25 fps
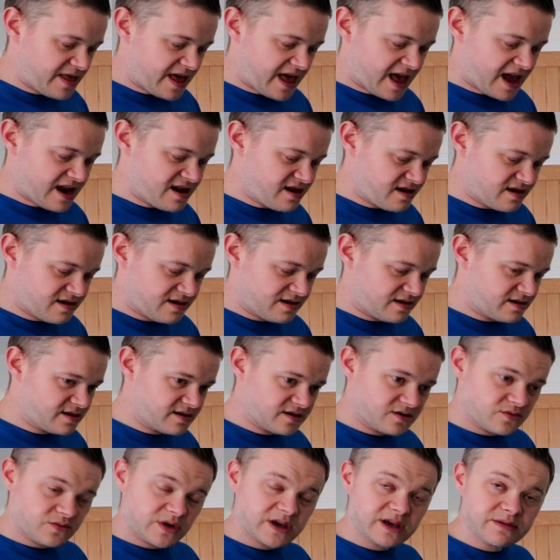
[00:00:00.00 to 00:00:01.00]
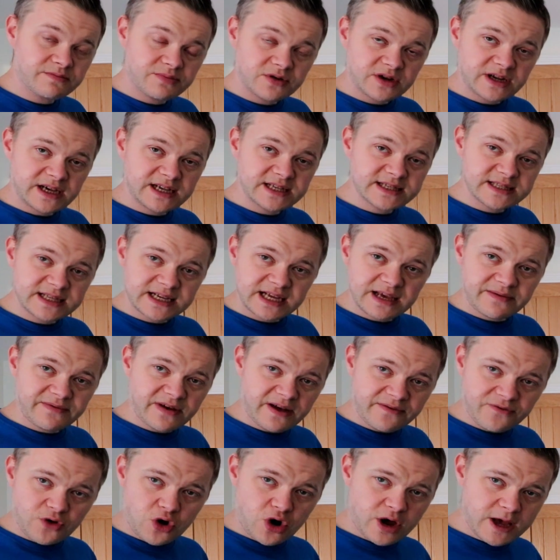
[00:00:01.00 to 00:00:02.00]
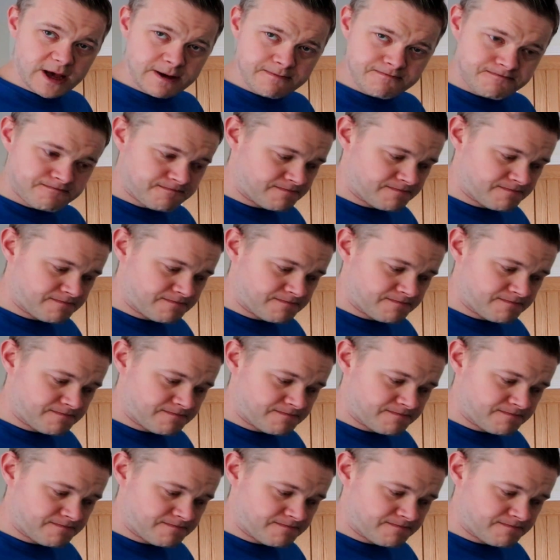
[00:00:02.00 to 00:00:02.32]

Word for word: then we can put it into the deep fat fryer.